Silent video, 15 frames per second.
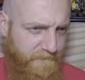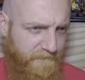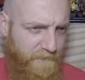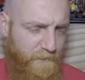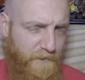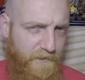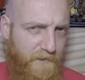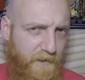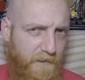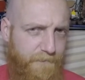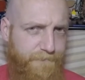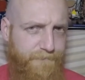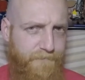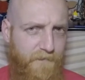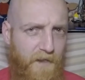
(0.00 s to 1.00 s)
It's right there.
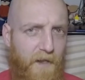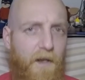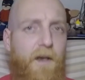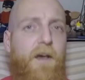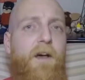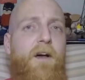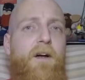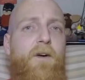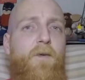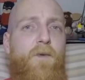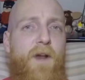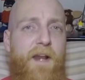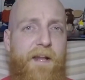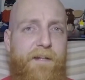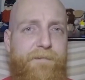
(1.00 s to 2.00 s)

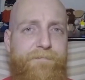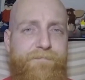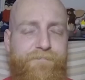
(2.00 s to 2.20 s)
Rating.